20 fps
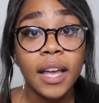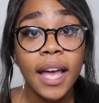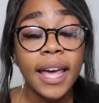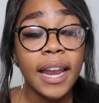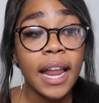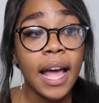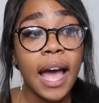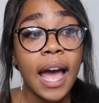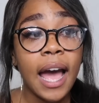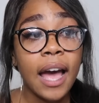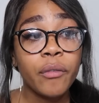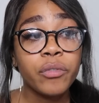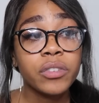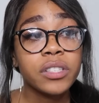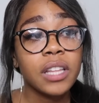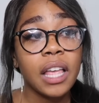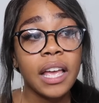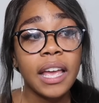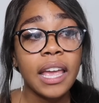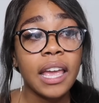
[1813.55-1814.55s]
And I
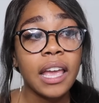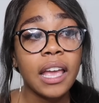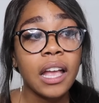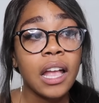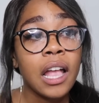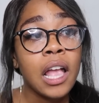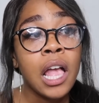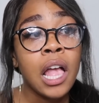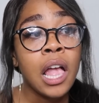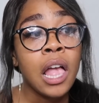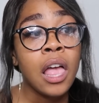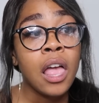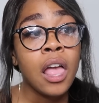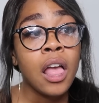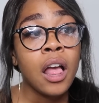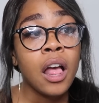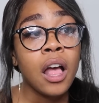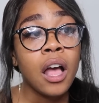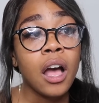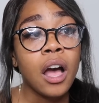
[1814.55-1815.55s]
was like,
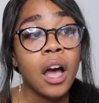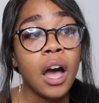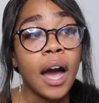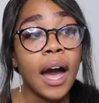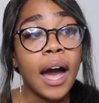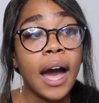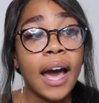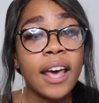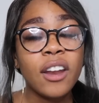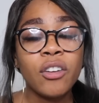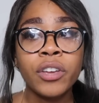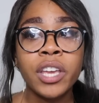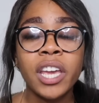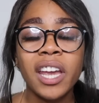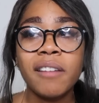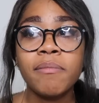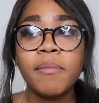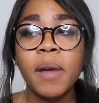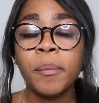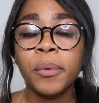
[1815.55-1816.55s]
I don't
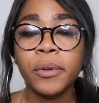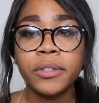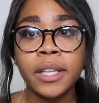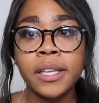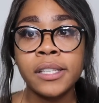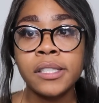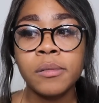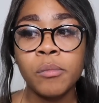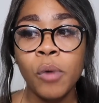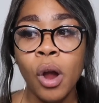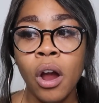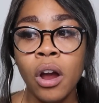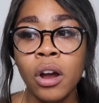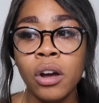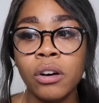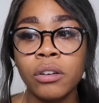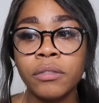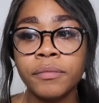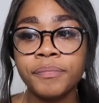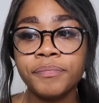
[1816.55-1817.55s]
care if my birthday's
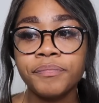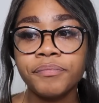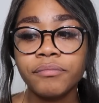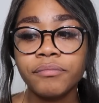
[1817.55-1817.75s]
tomorrow.